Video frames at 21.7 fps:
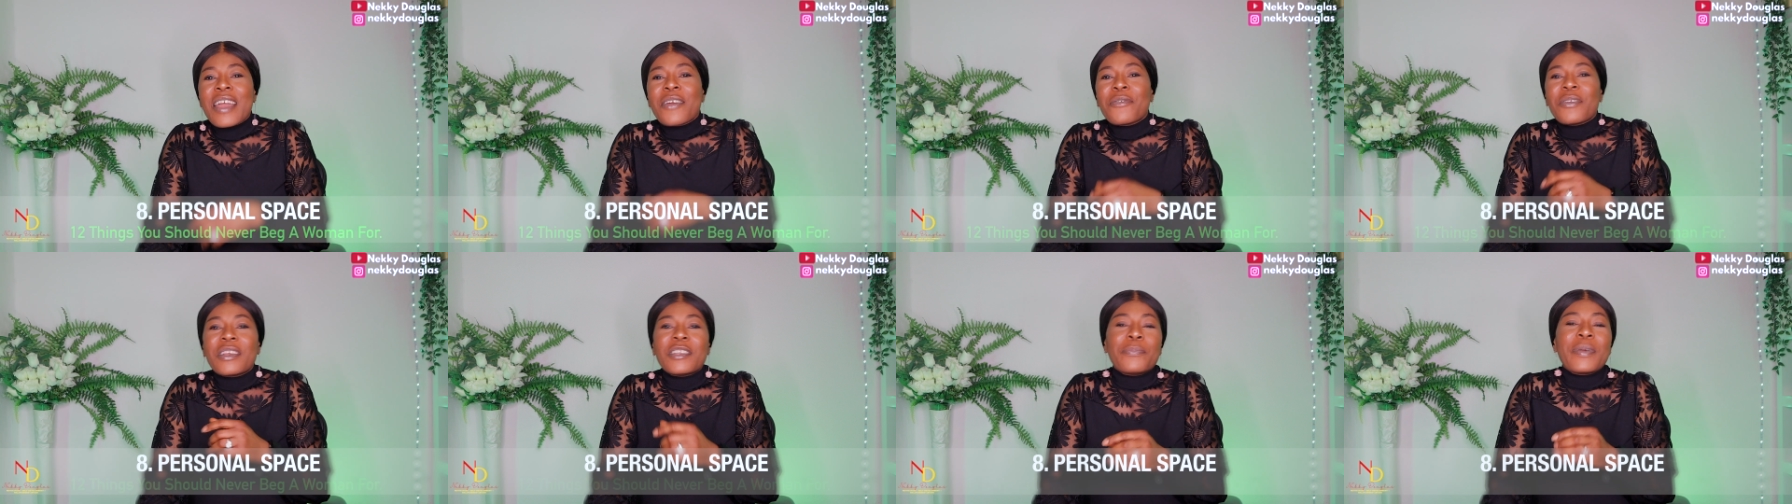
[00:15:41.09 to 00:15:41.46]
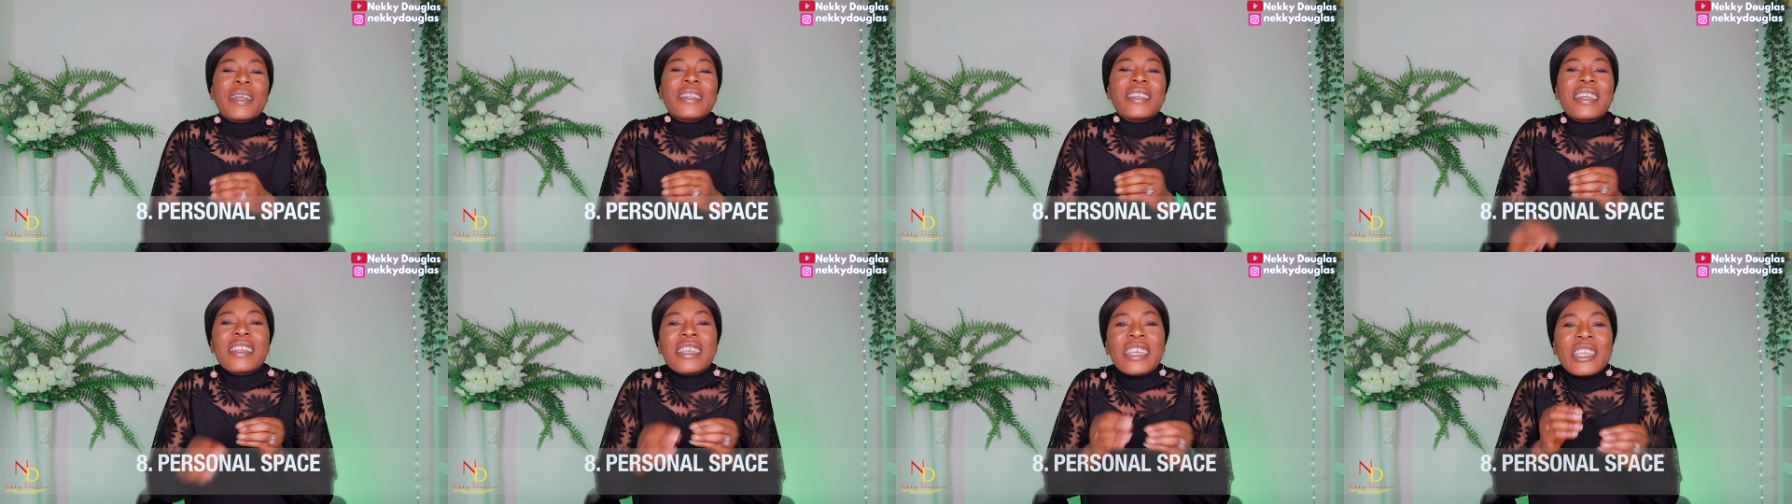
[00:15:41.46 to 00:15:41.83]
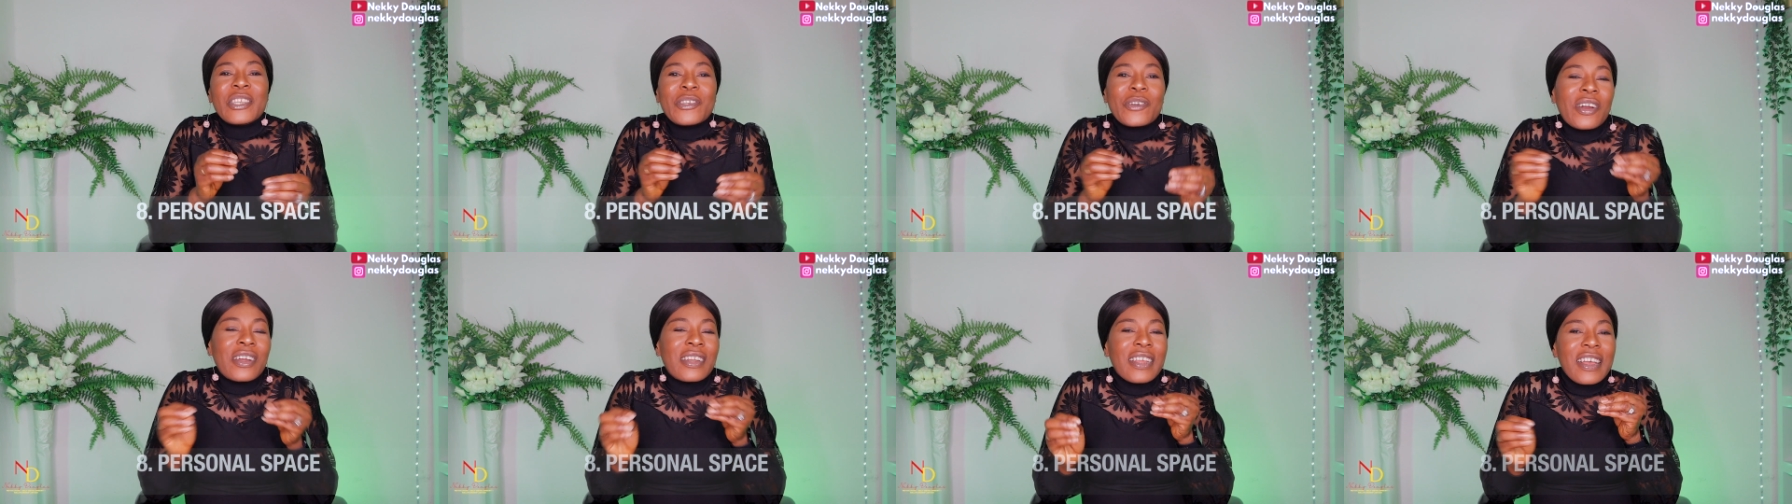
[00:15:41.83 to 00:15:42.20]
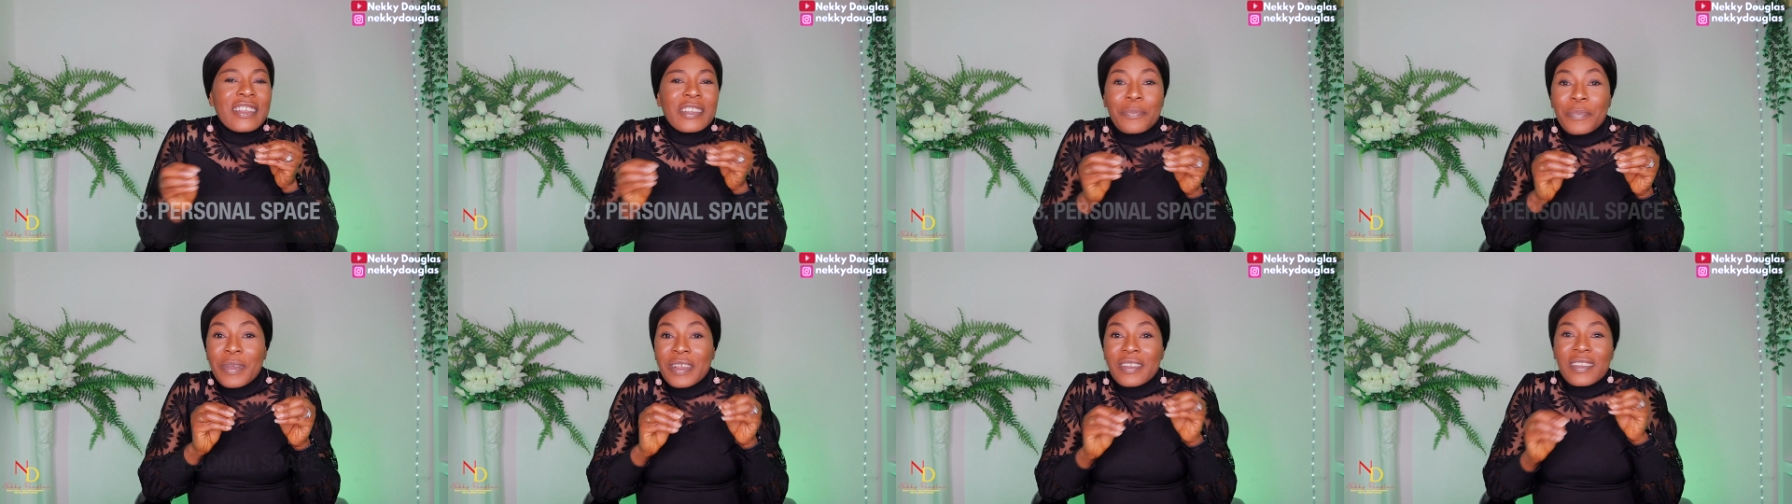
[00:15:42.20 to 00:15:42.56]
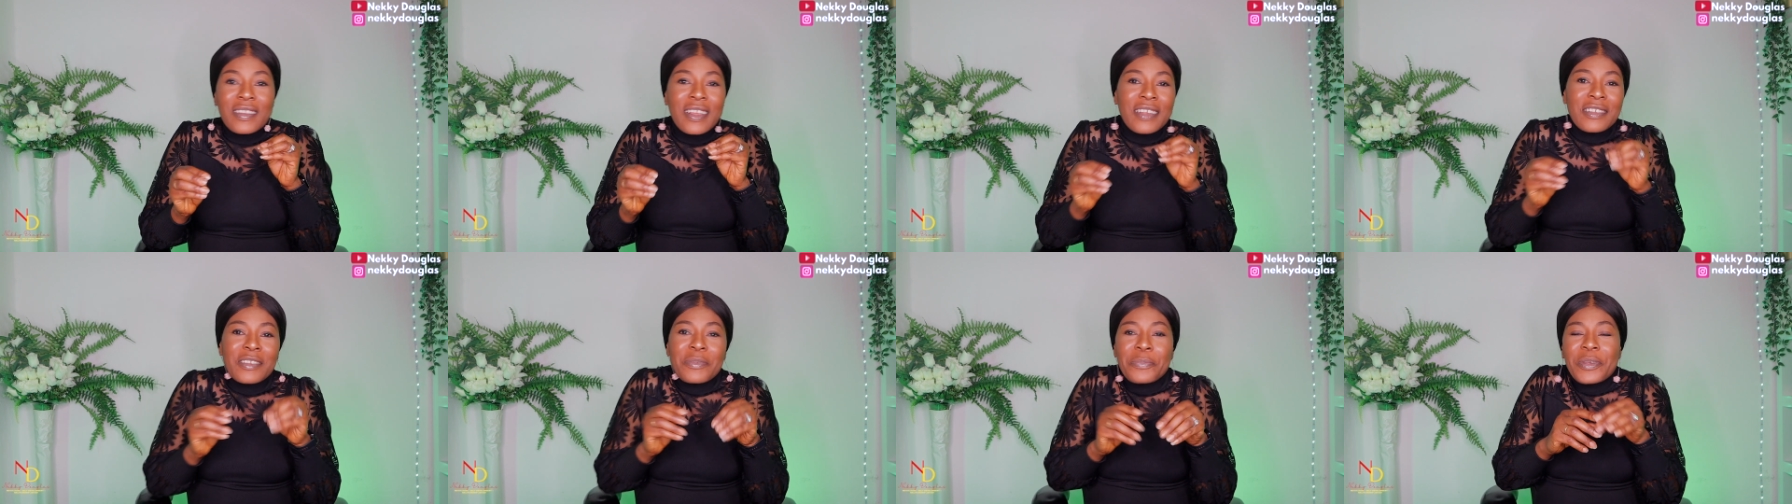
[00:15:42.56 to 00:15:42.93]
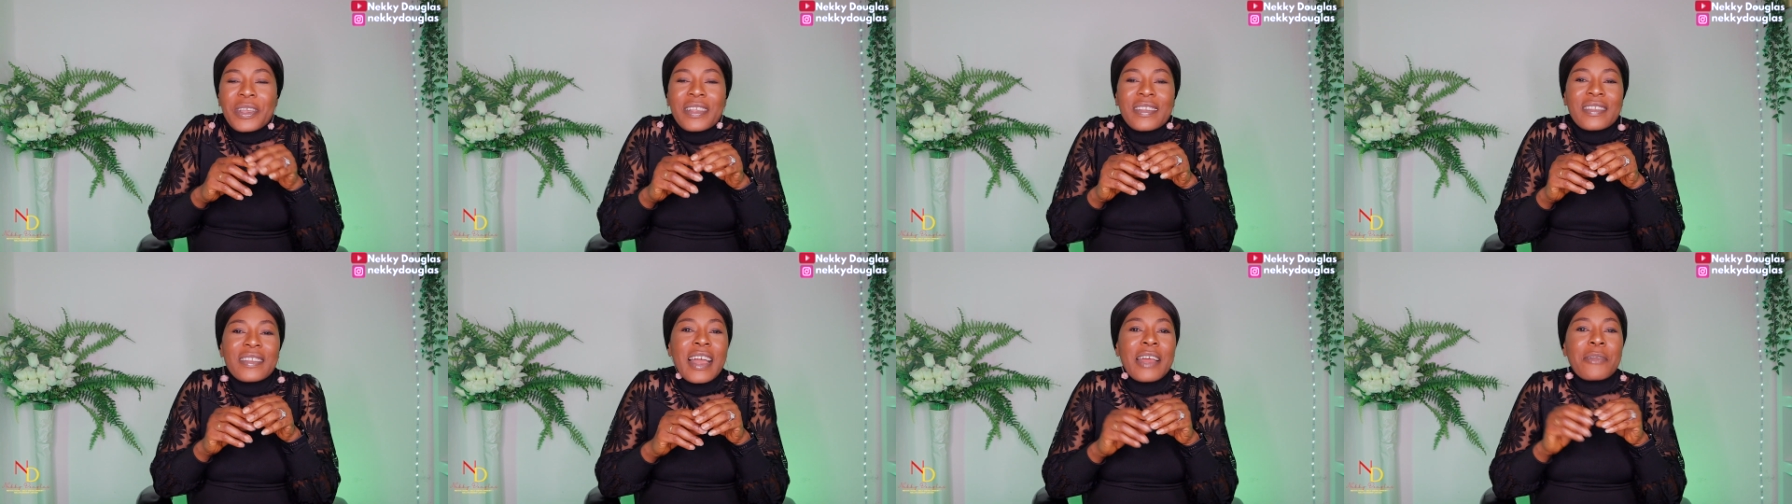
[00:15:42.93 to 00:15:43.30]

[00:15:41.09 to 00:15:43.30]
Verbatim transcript: Respecting each other's personal space